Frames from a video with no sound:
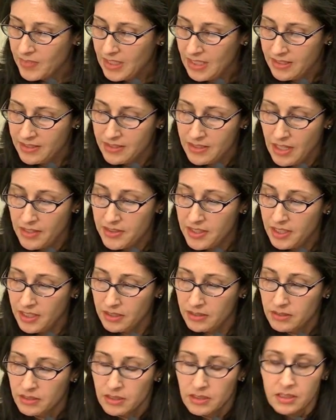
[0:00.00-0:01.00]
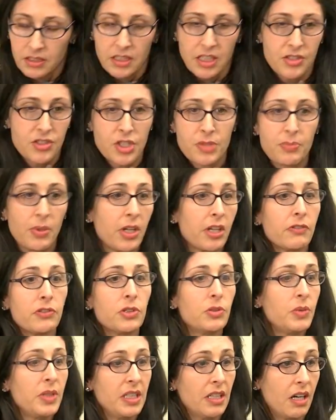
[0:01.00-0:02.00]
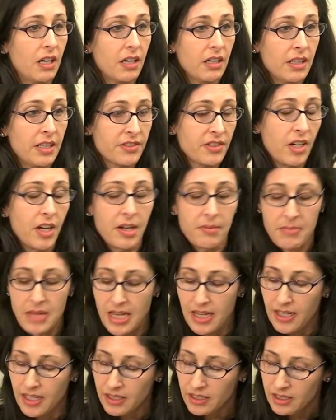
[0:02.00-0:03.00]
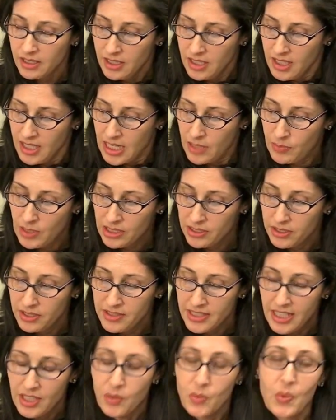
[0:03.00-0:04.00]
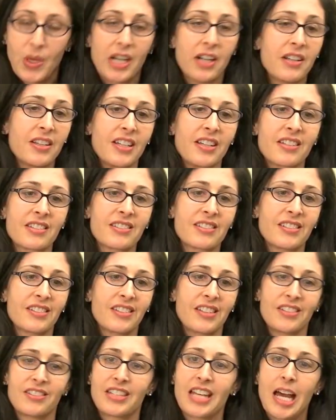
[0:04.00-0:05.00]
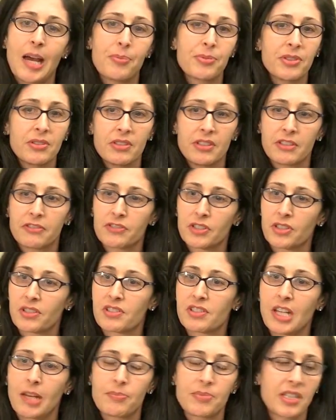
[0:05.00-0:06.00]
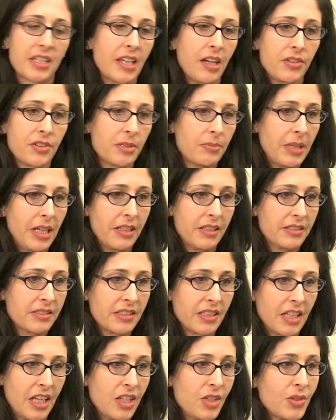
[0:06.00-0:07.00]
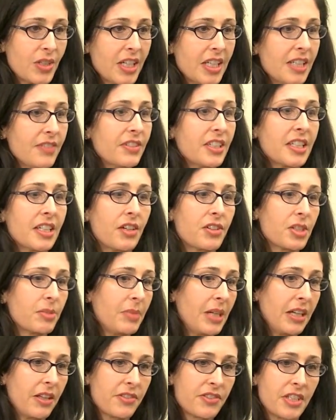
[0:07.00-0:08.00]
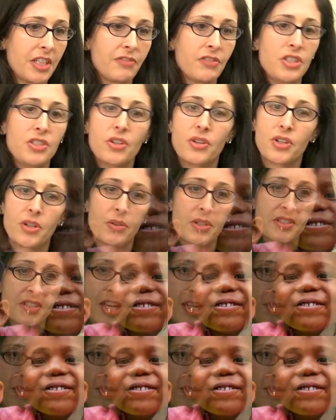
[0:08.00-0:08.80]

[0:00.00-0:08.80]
It's just part of who we are. It's automatic. And we learned that awareness is absolutely the first step to counterbalancing it. You can't even counterbalance it if you don't know what's